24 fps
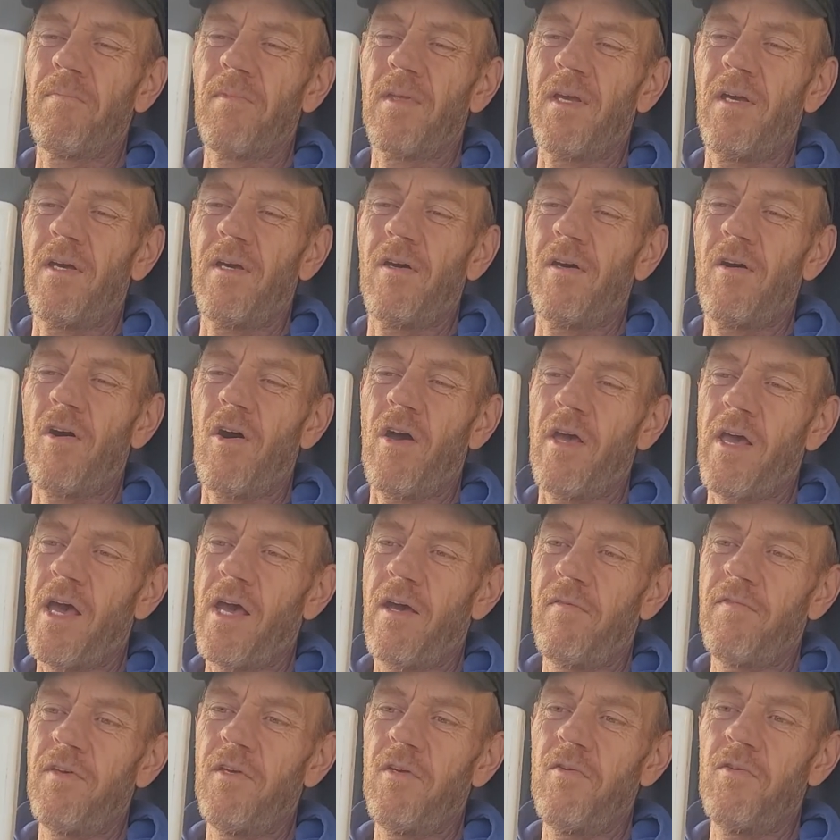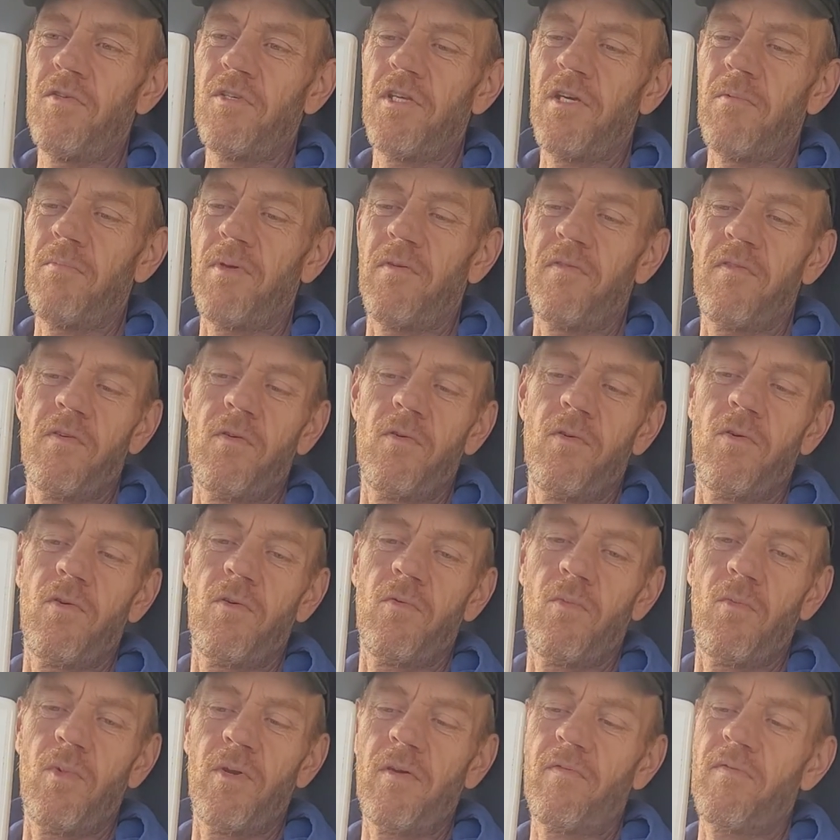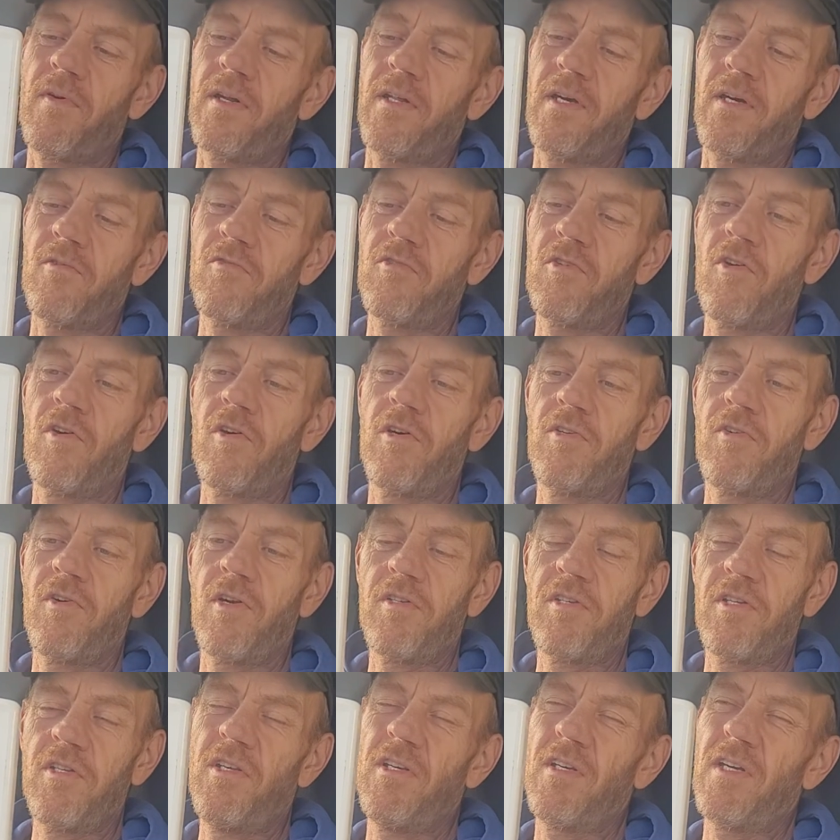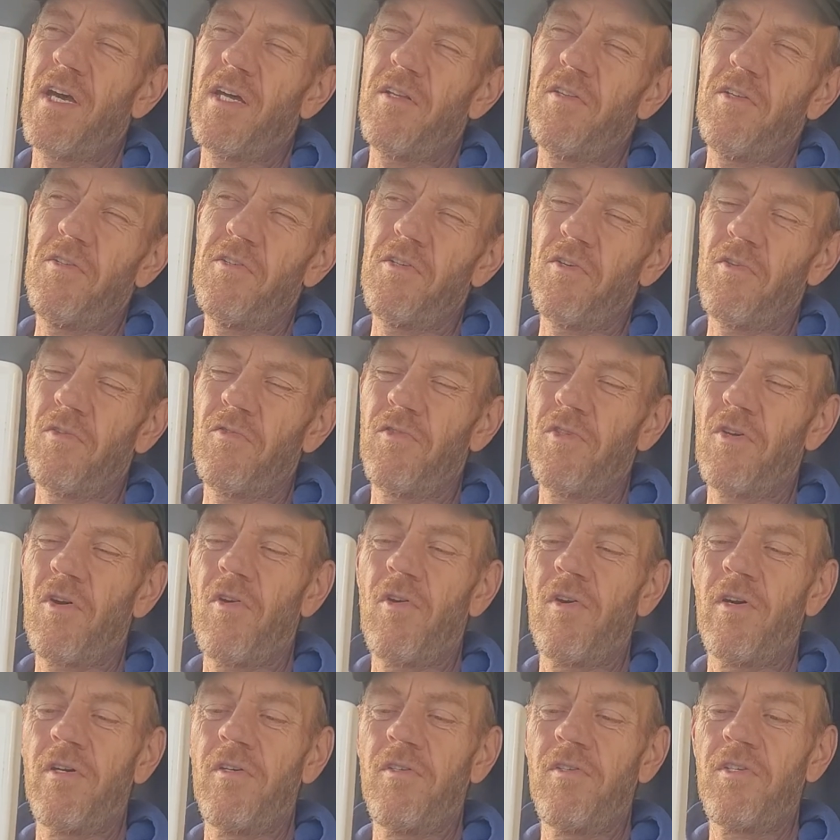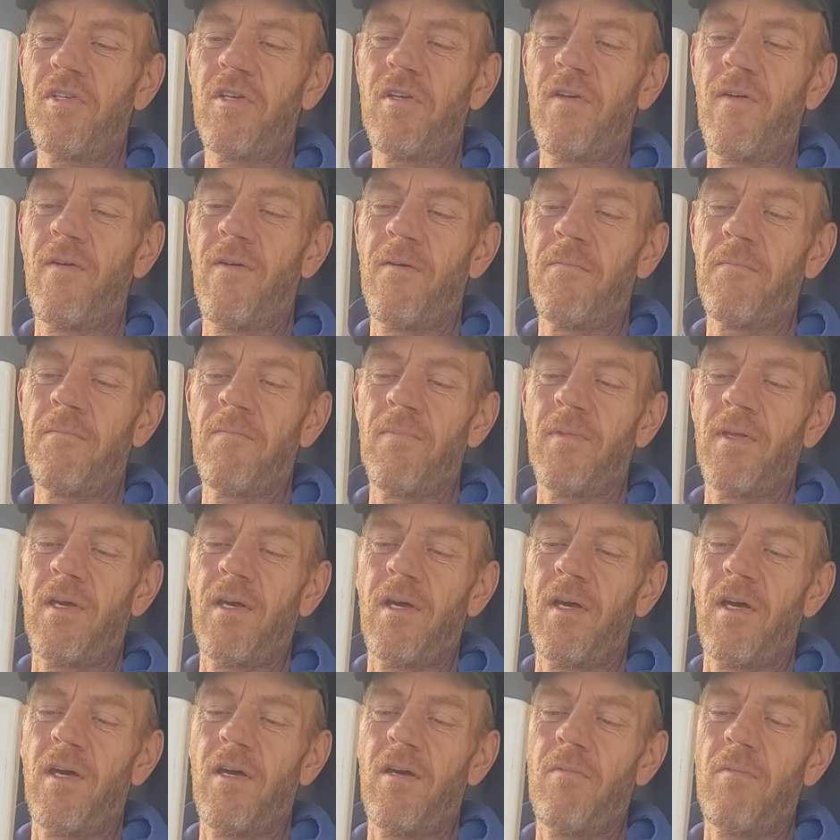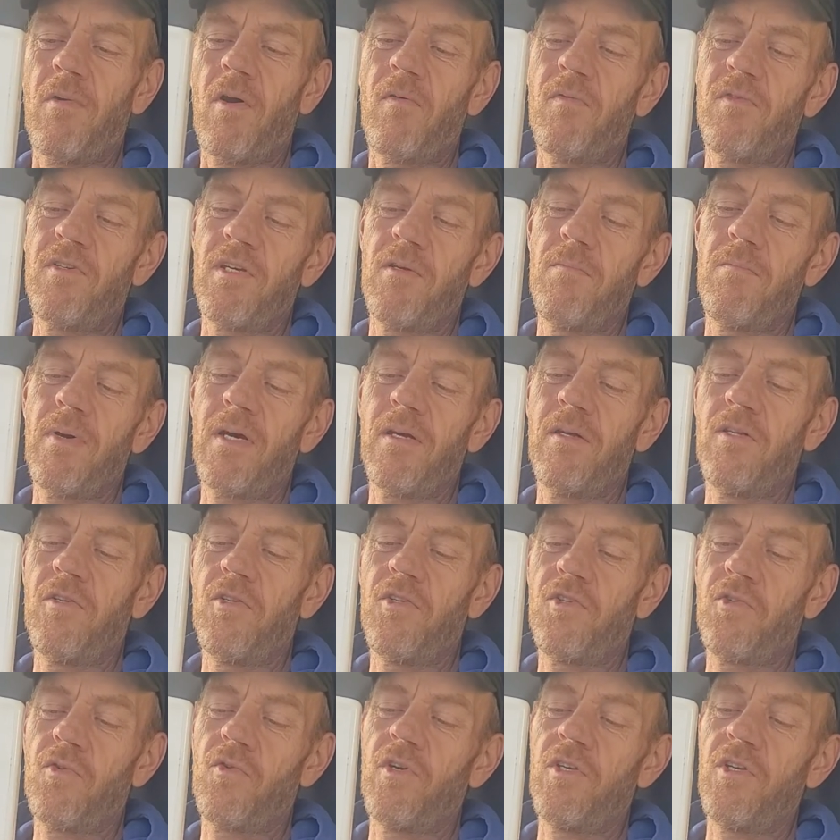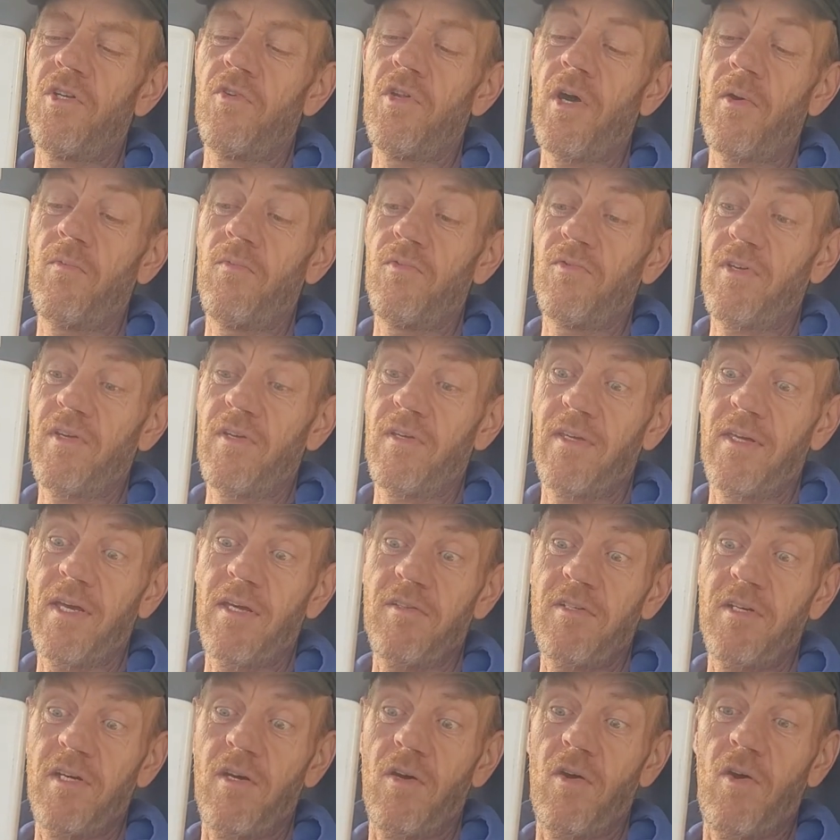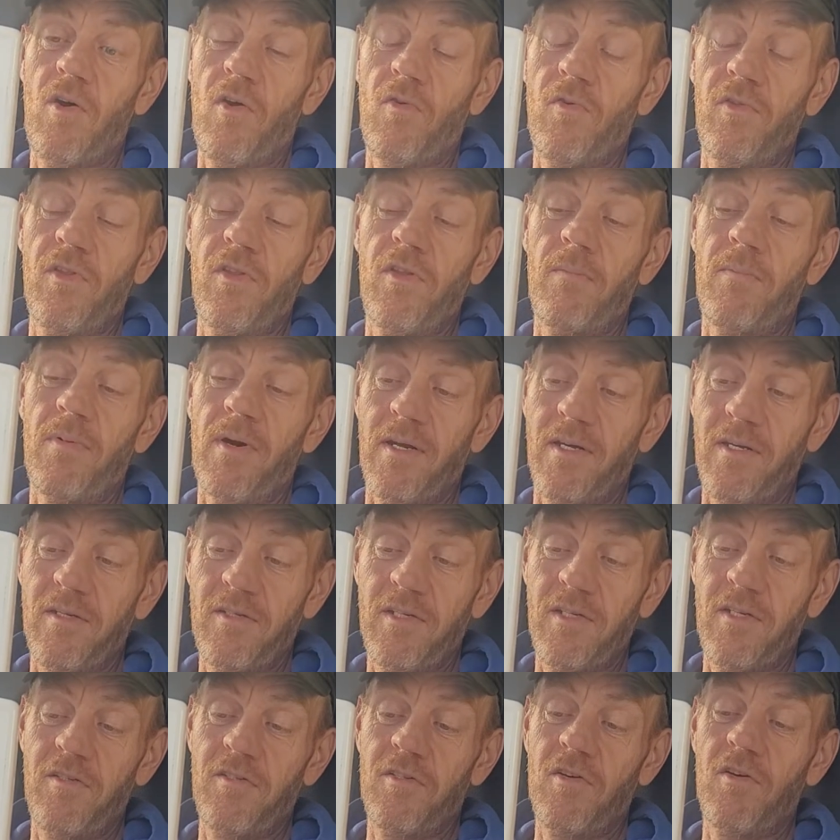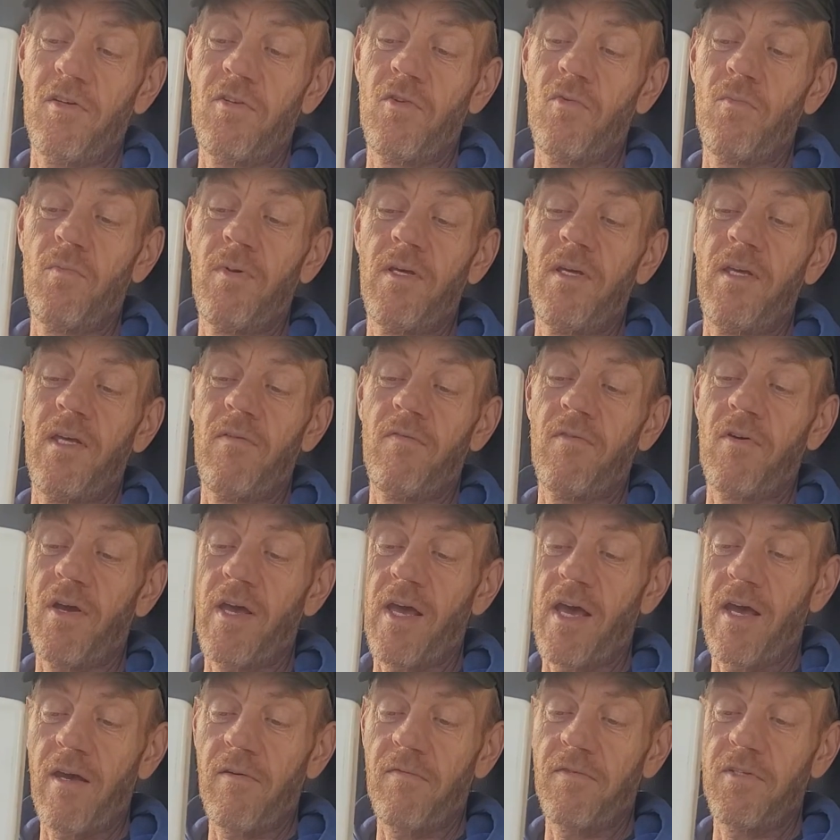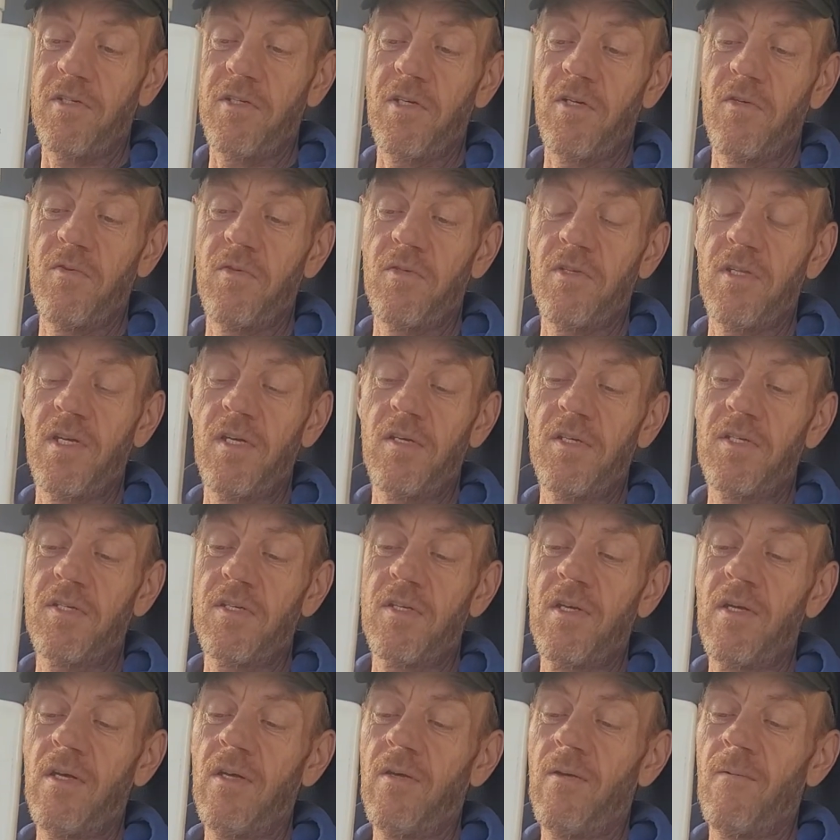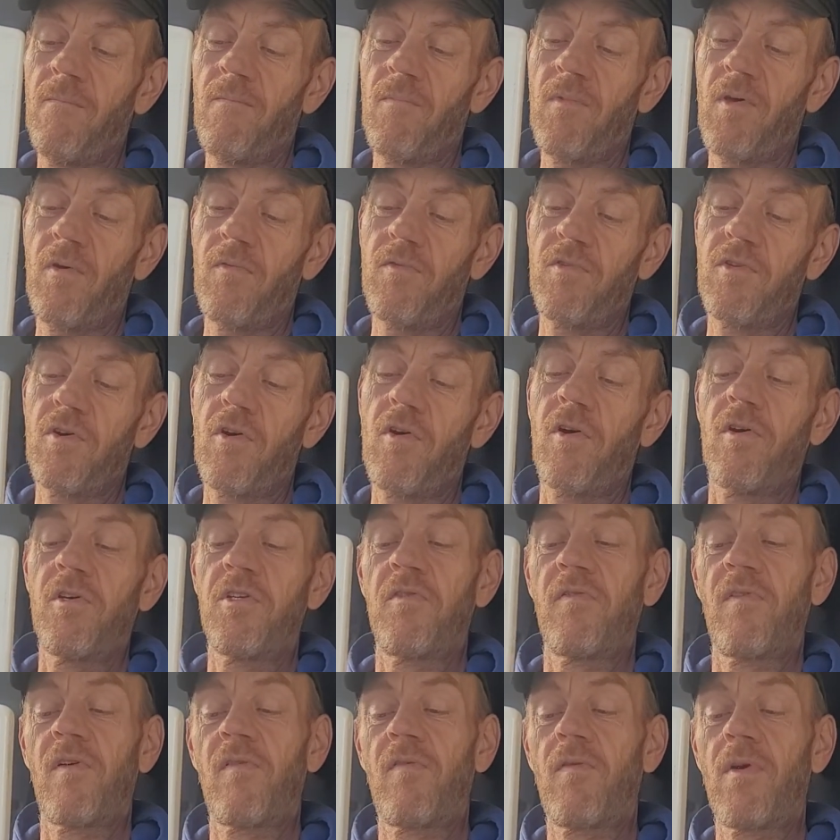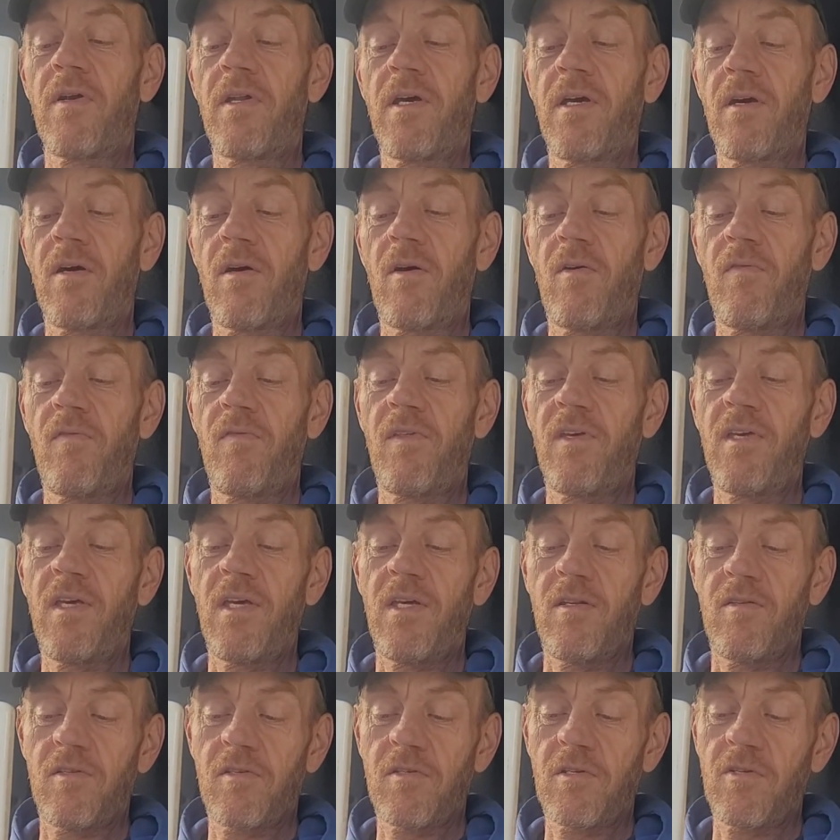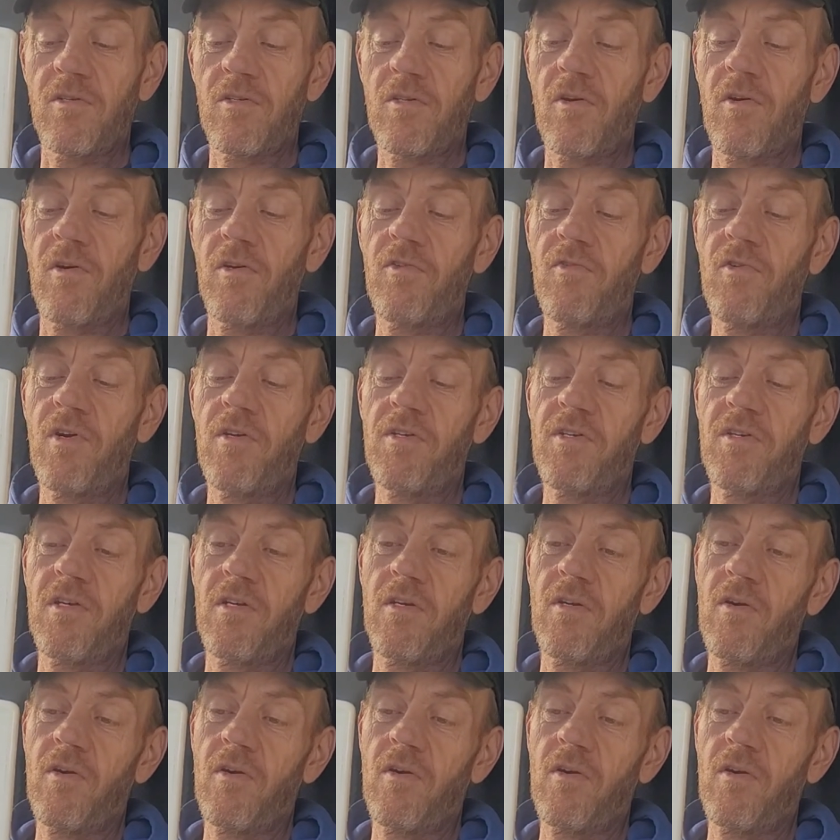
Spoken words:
I have used it before when I've run out of tyre dressing. You can use it on tyres, obviously ensuring you don't get it on the brake disc. So I normally, if I have to use this on tyres, if I've run out of the instant tyre dressing,